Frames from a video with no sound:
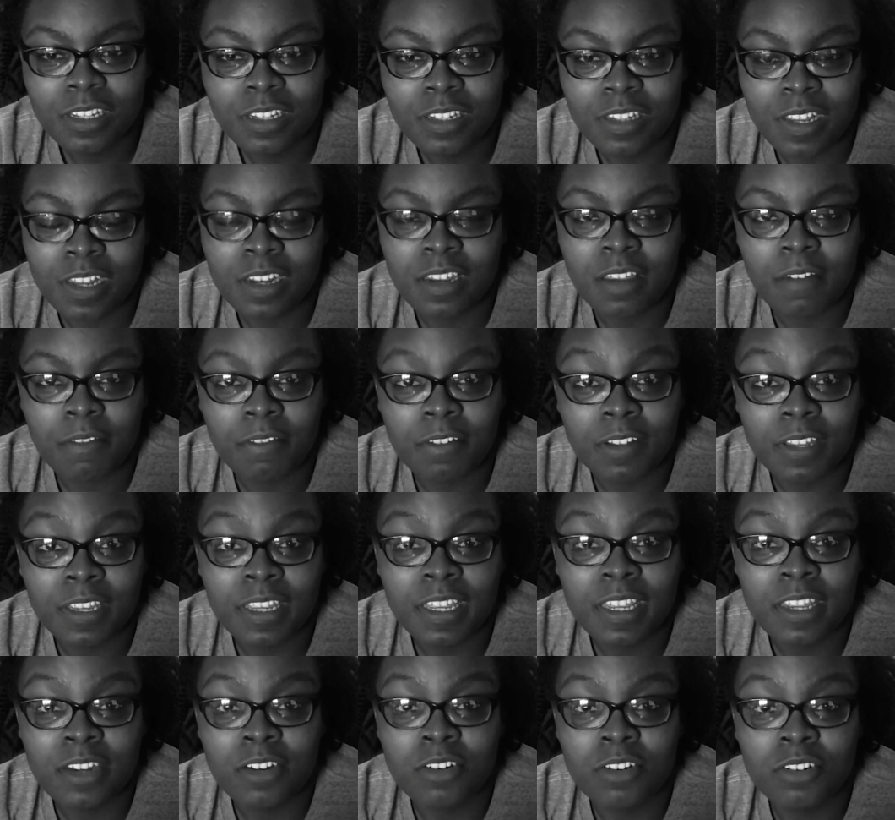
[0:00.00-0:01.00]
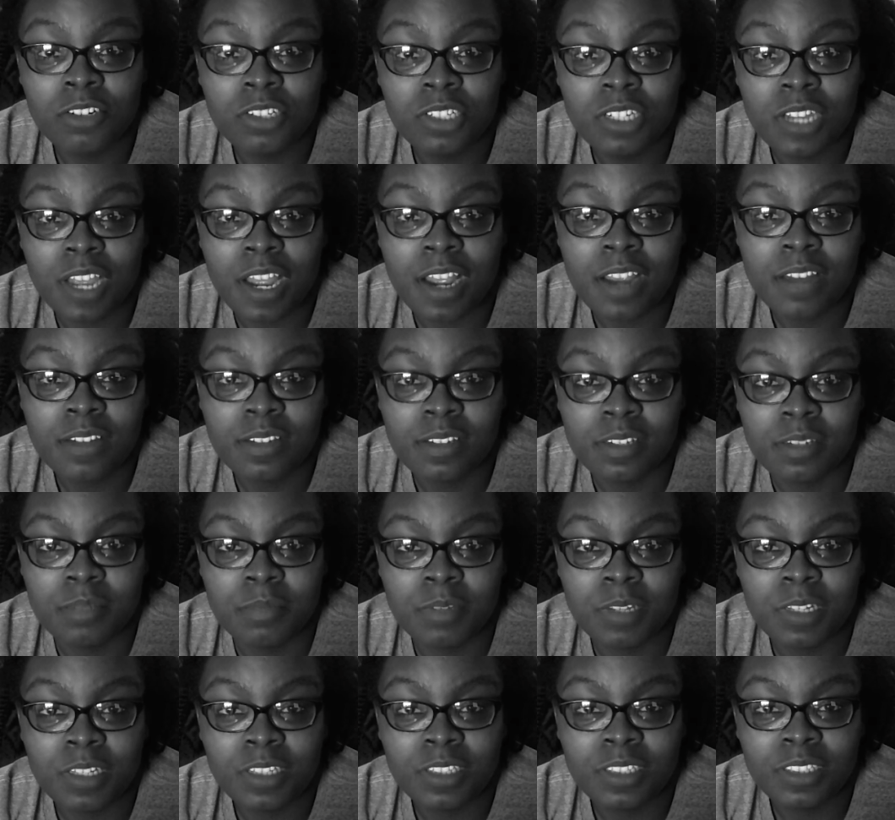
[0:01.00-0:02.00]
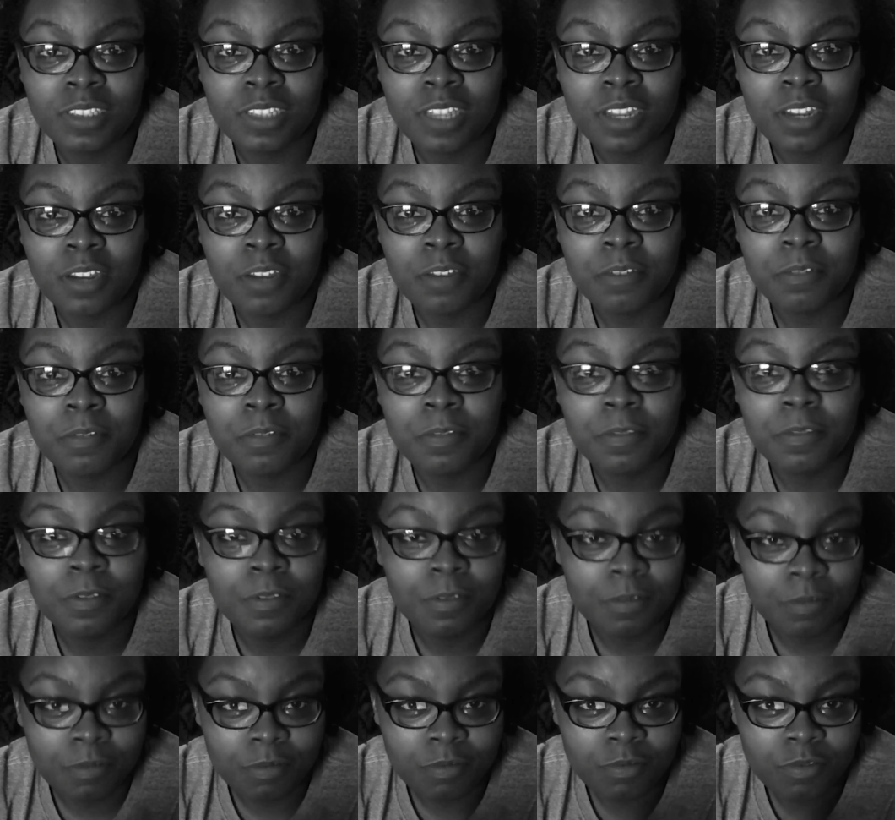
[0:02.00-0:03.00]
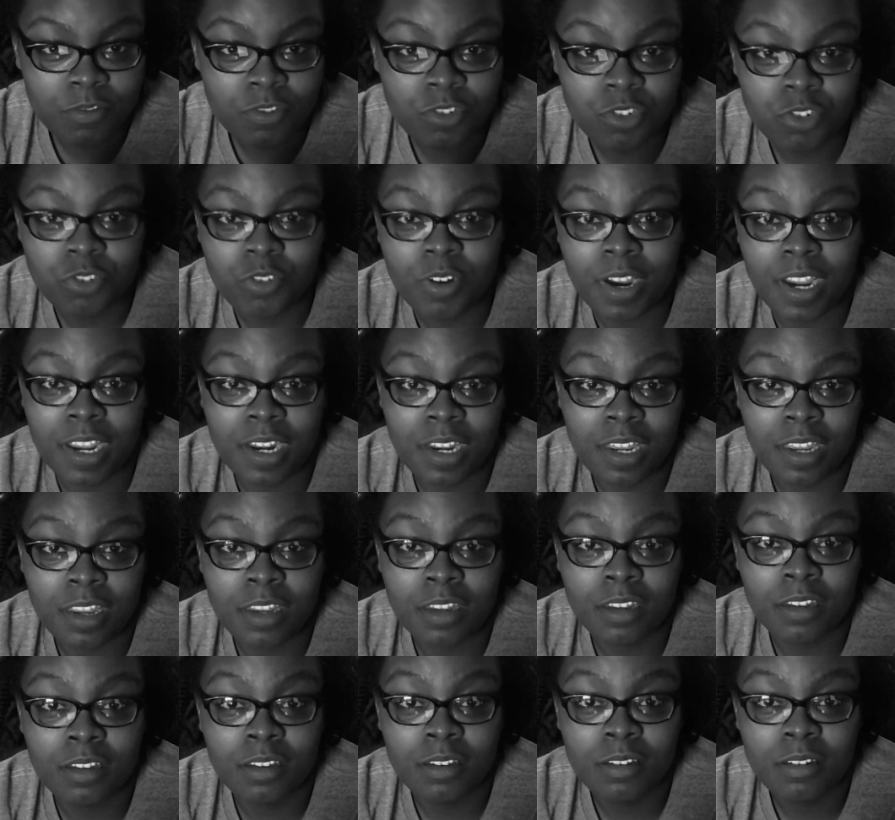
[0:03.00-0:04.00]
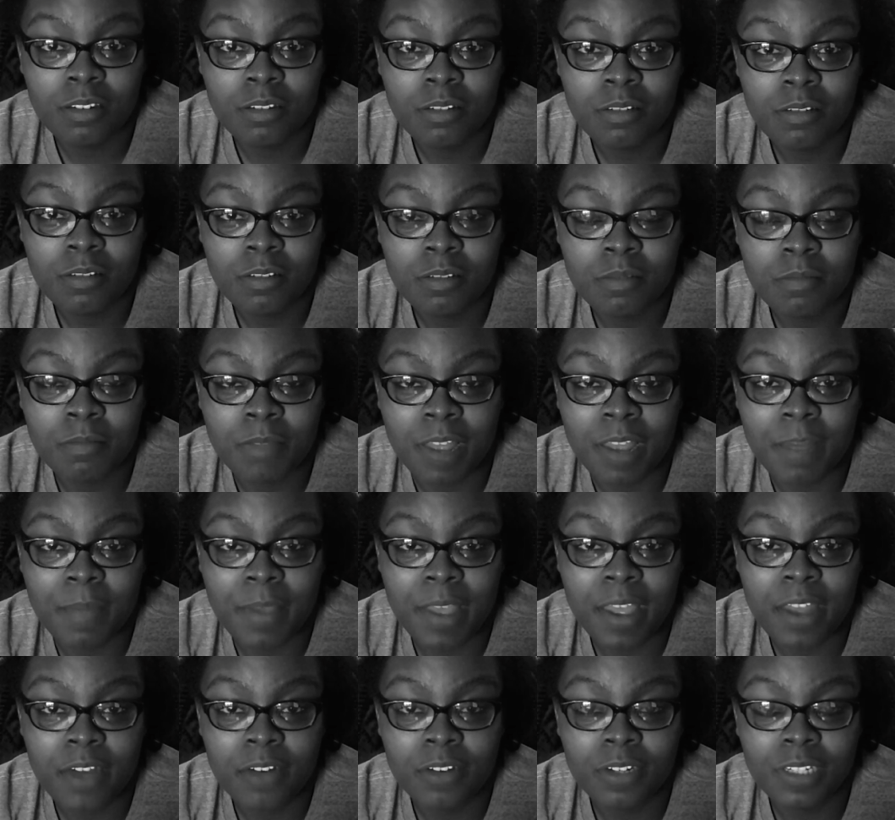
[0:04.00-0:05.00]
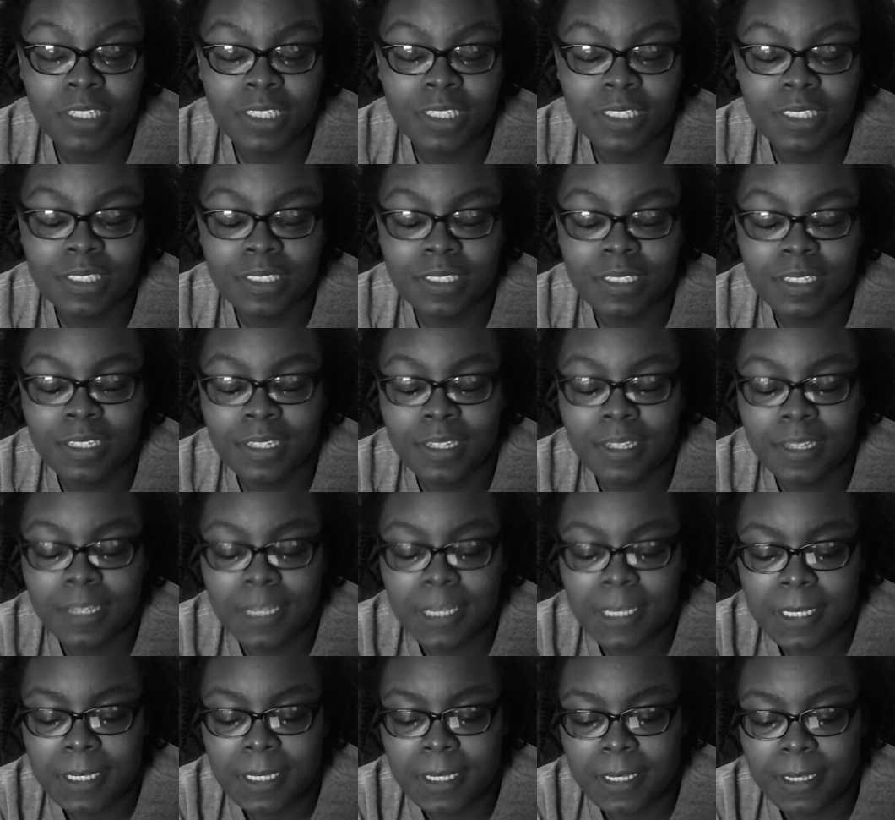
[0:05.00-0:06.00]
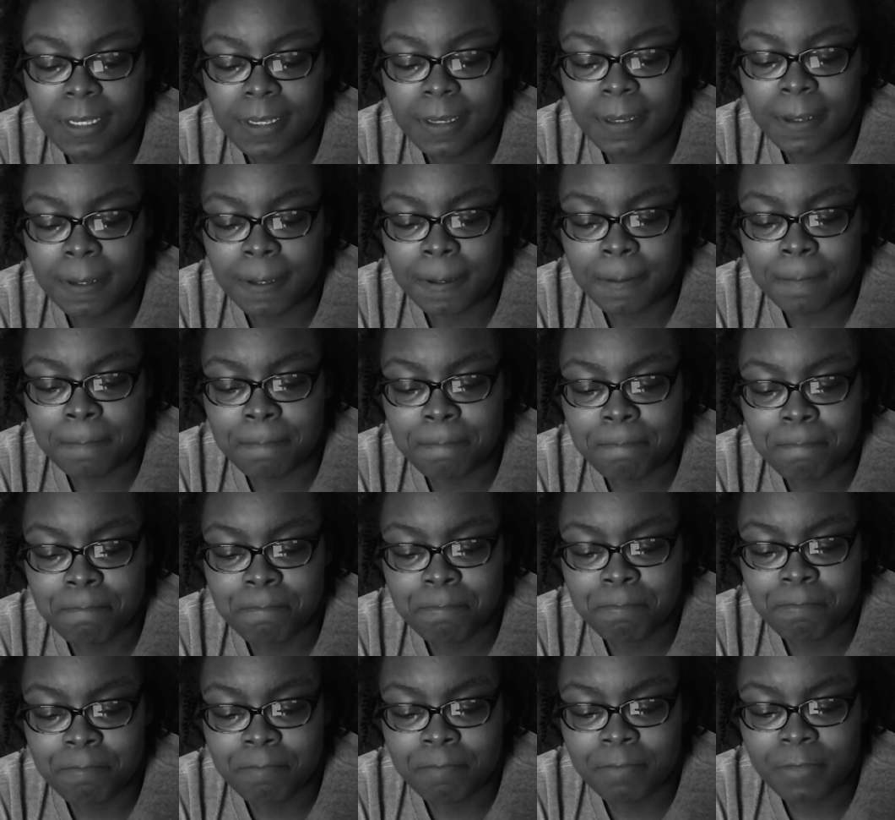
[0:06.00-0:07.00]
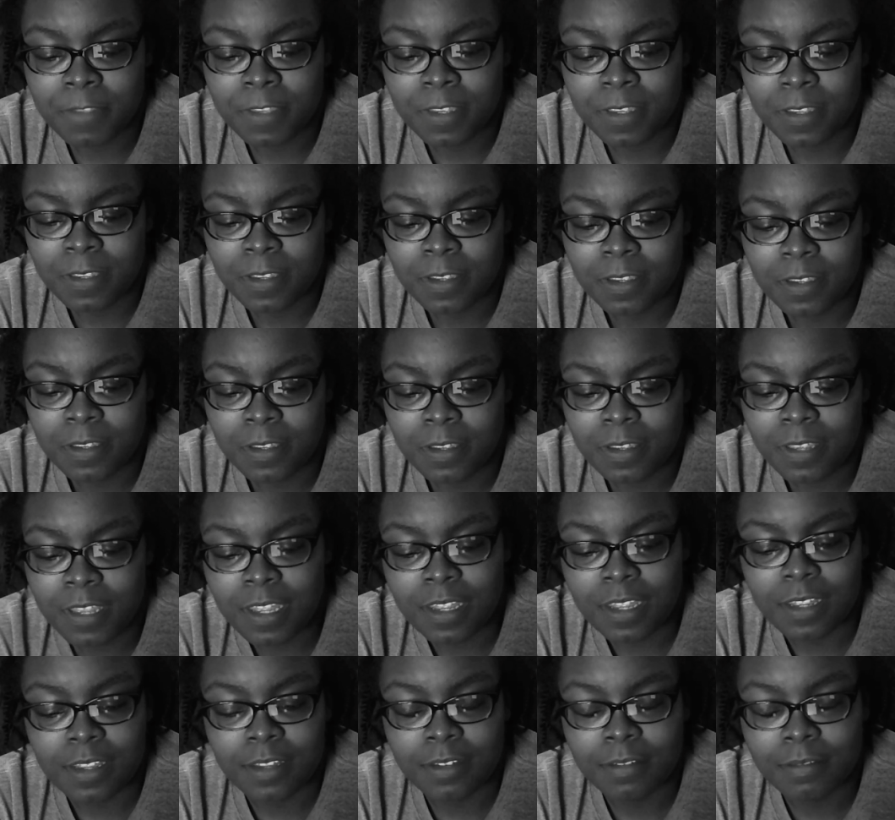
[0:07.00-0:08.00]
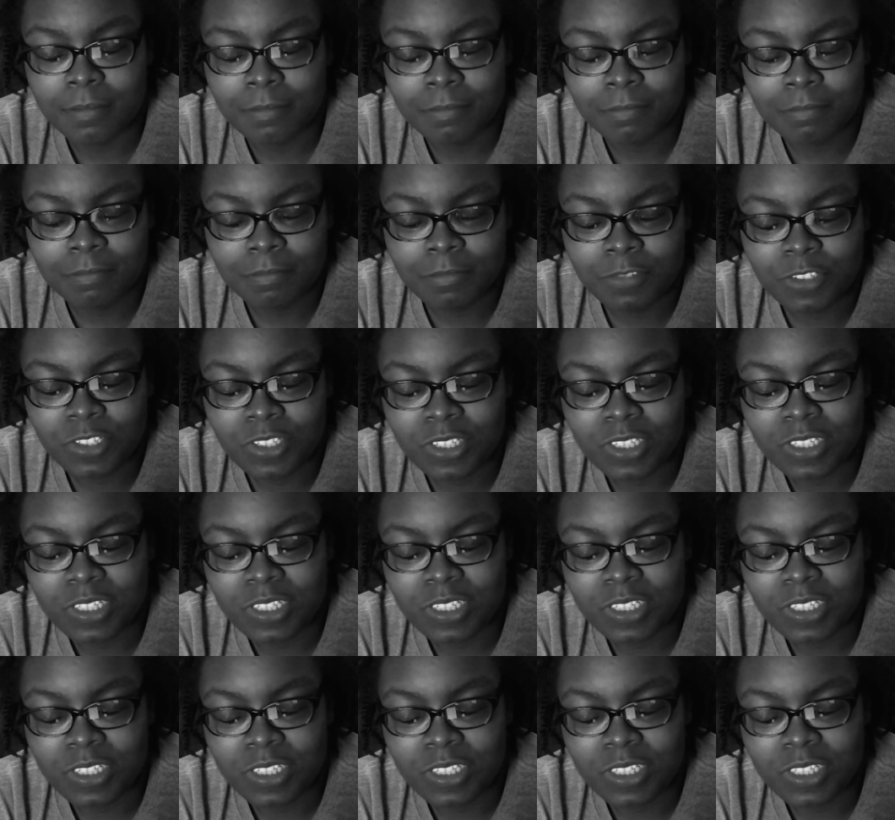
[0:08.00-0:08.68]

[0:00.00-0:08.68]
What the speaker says: that definitely energizes me instead of draining my batteries. Um, yeah, just the